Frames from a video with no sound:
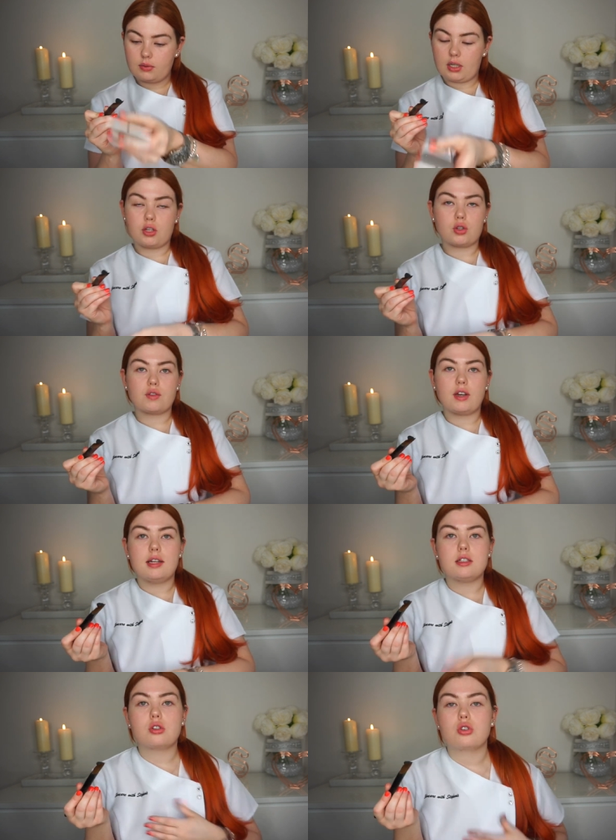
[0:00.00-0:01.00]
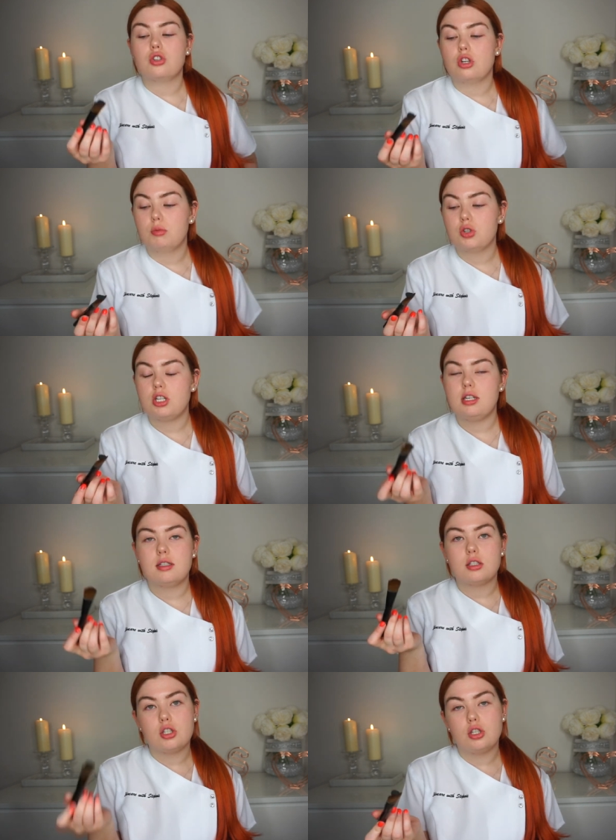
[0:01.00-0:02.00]
And I just find it's just so much
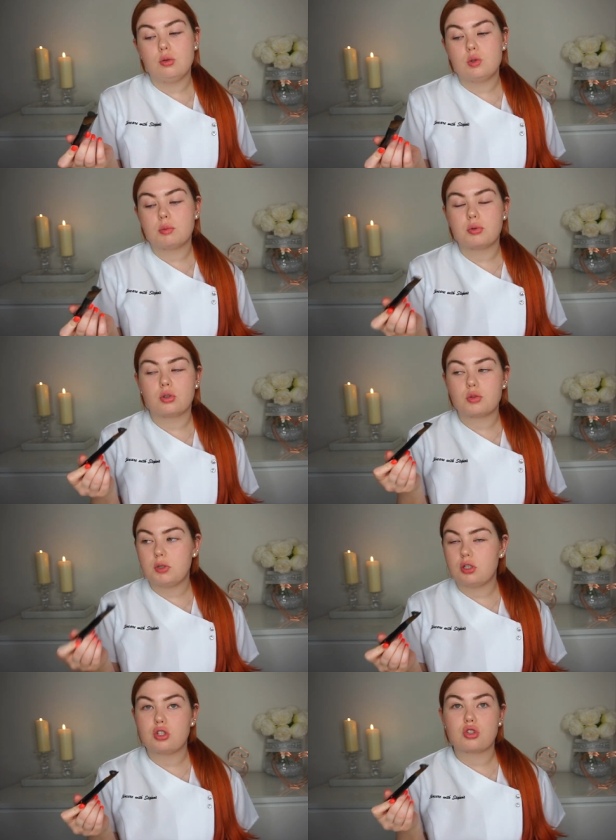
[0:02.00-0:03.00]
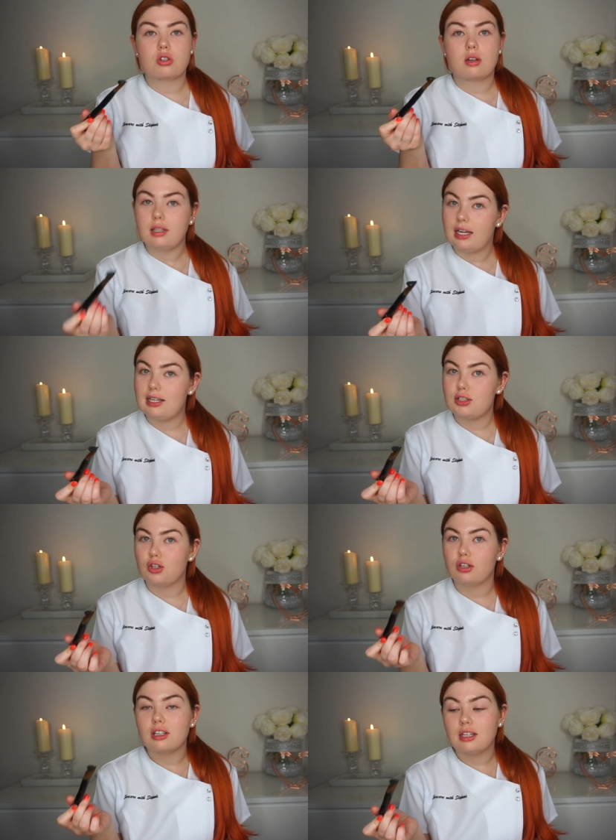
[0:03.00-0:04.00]
easier to use a brush because it just glides
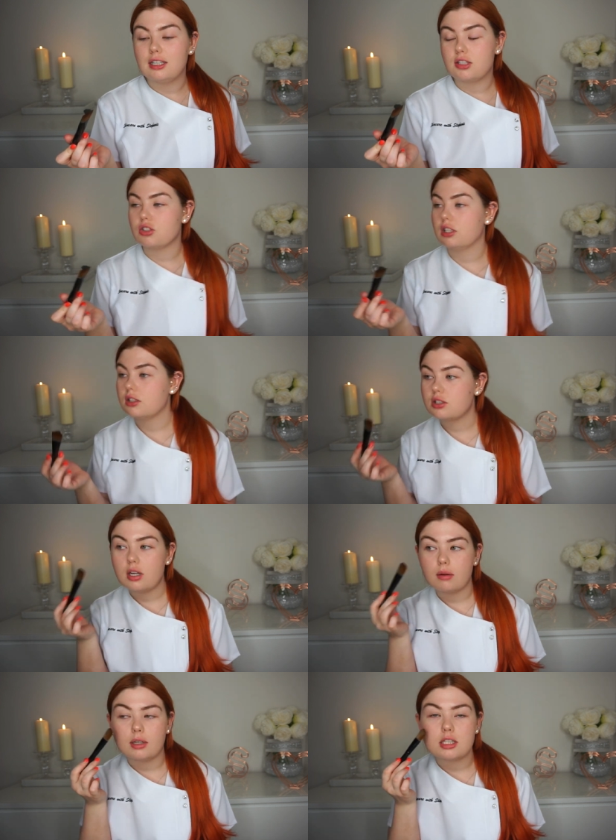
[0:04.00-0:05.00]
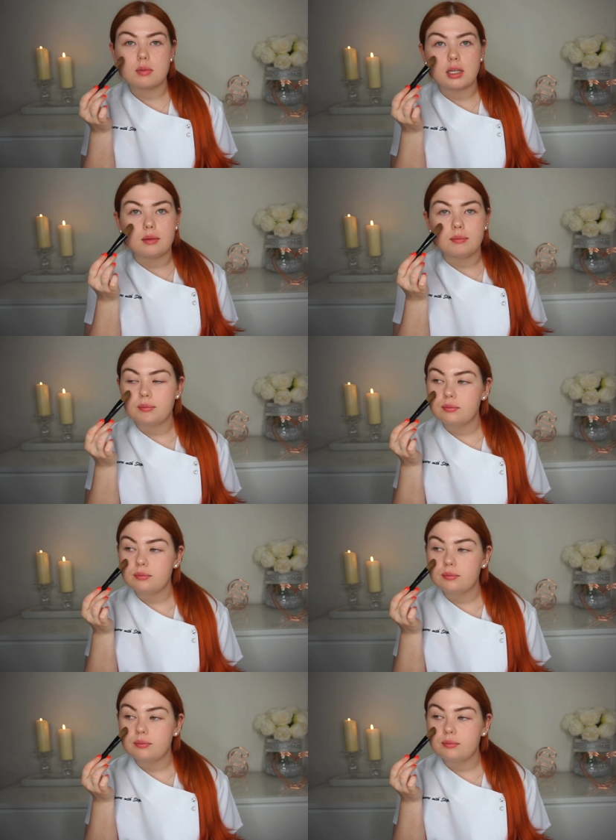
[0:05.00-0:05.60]
on, literally. So let's begin.